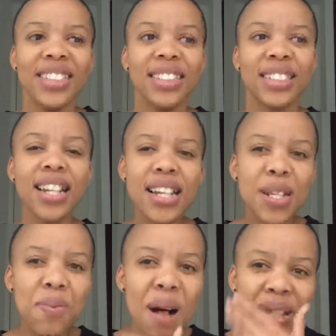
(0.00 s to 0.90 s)
Then he
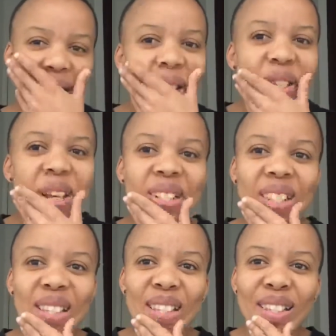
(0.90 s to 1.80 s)
smiles and he does
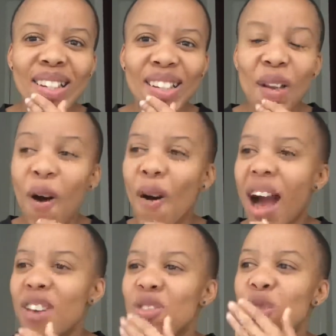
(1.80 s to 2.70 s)
this. Yo,
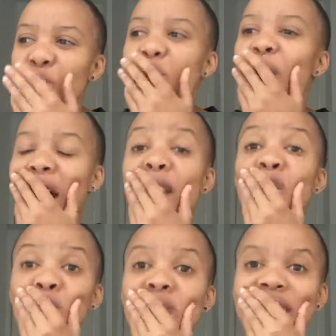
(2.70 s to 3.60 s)
I knew
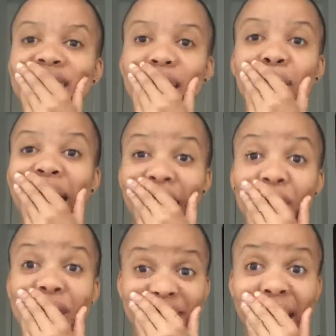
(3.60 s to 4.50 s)
that day my
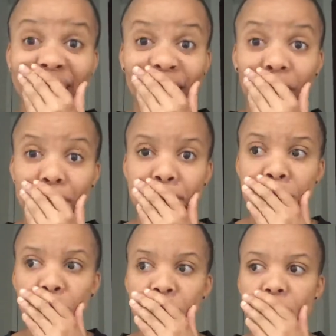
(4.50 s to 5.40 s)
life is ending.
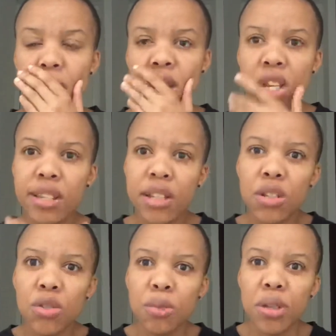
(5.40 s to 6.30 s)
He
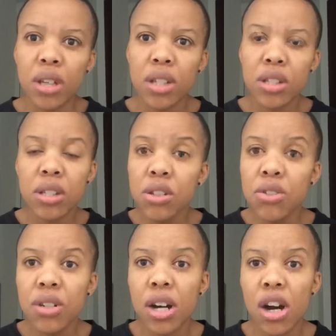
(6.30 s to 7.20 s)
says to me, since
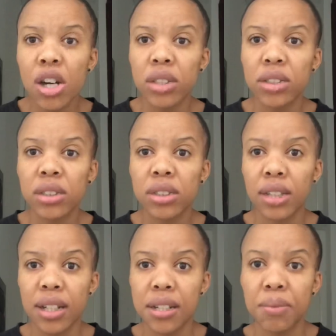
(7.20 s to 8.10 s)
you can't
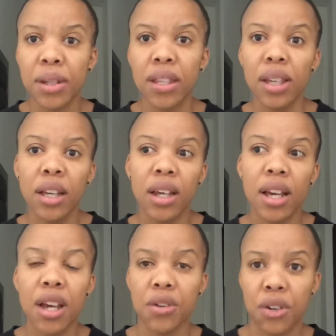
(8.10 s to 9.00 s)
date me
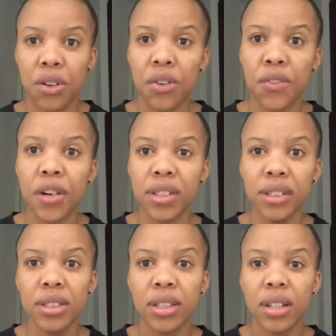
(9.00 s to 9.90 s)
and your
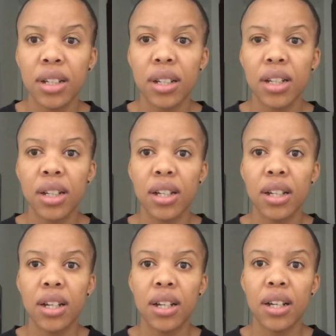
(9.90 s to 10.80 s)
girlfriend,
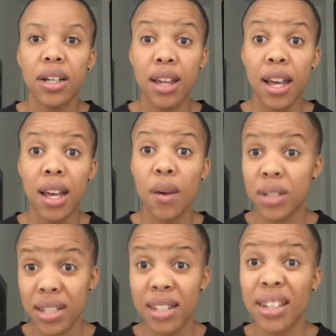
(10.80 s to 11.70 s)
I
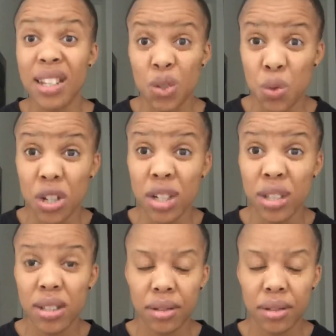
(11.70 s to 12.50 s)
want to say it in his words.